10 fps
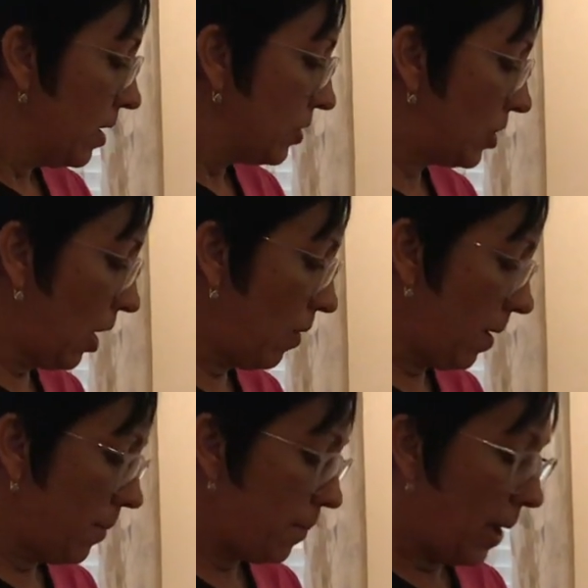So
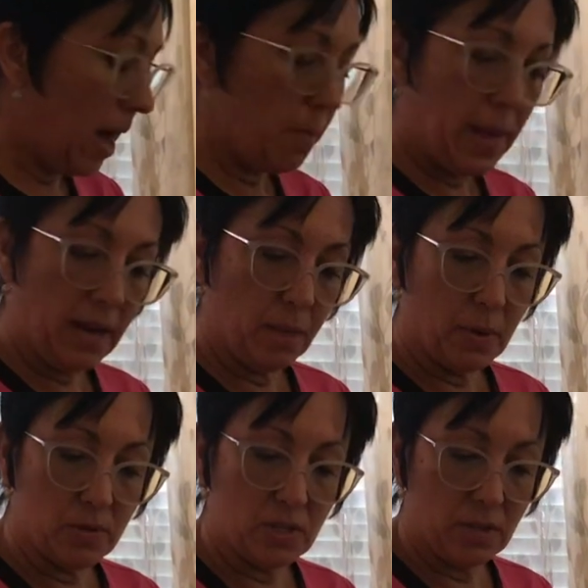I'm palpating
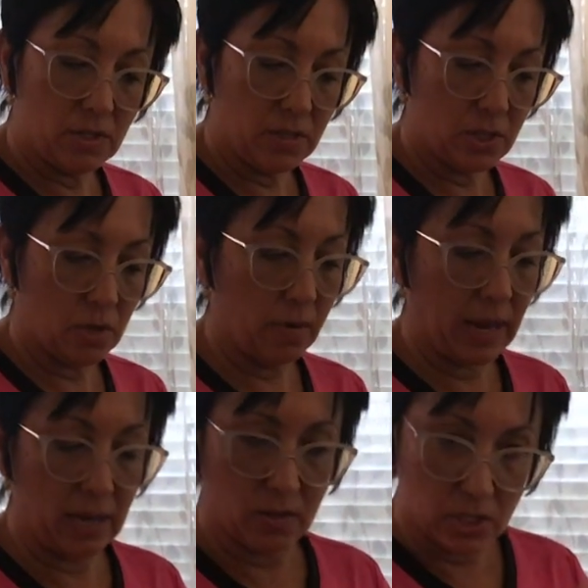posterior to the trochanter.